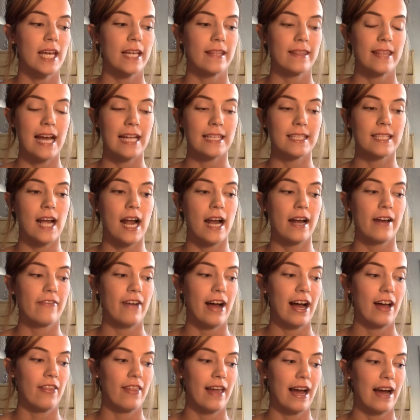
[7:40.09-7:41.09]
that's kind of
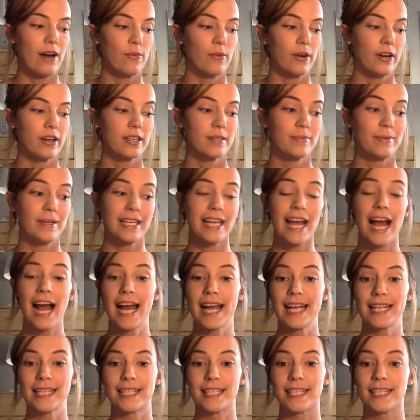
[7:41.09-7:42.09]
how that worked. But
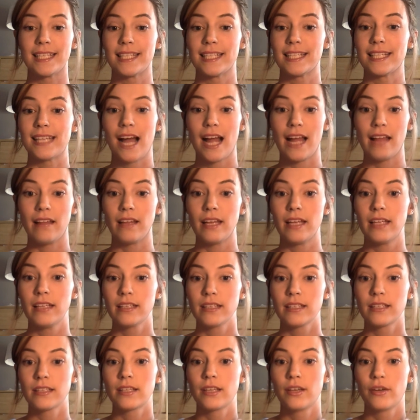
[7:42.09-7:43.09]
yeah, it's
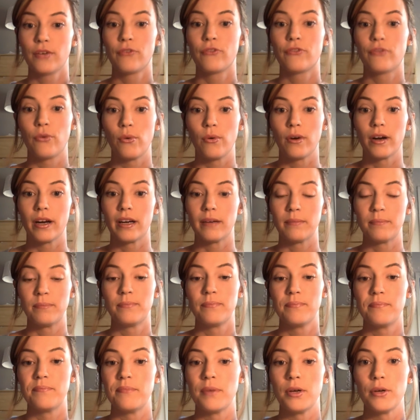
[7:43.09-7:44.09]
silence for
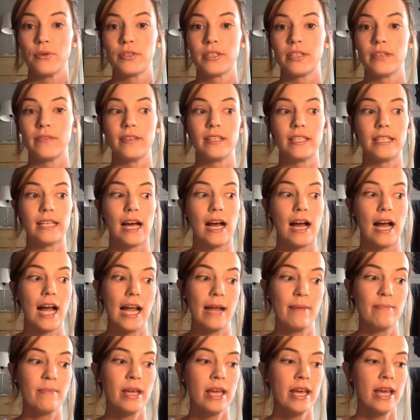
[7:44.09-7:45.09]
most of the
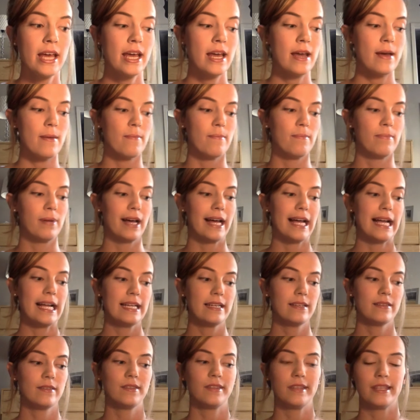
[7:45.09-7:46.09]
time,
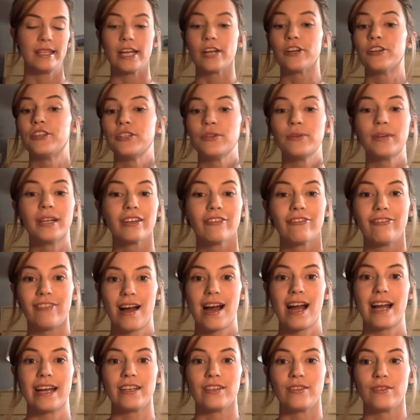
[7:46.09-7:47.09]
but they're doing
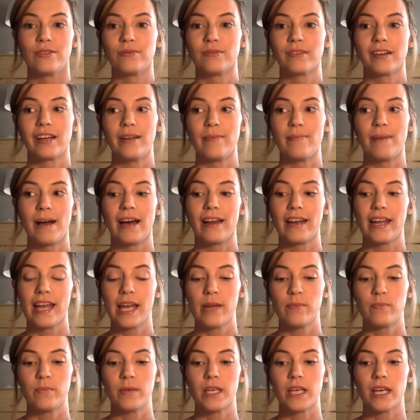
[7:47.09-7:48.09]
fine. Don't worry about
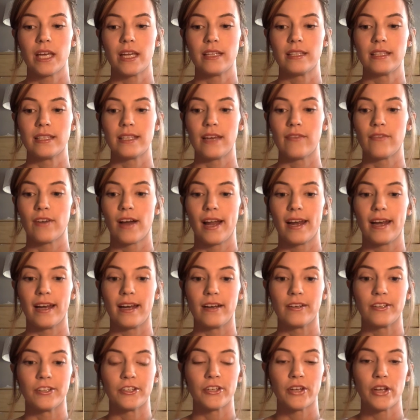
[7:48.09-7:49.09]
it, because they've got it
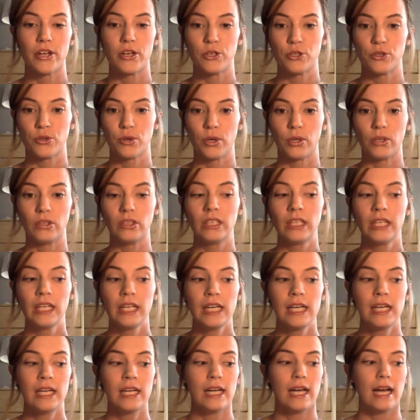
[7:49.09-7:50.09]
under control.
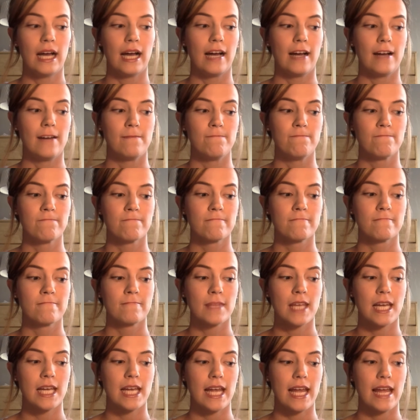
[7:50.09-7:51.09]

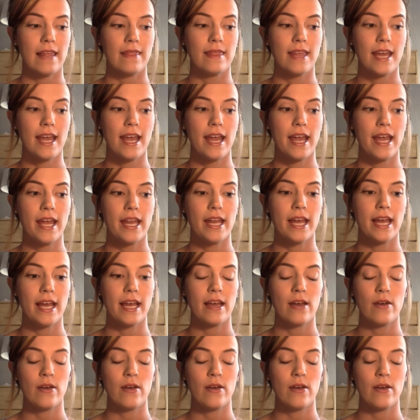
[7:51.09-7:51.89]
And then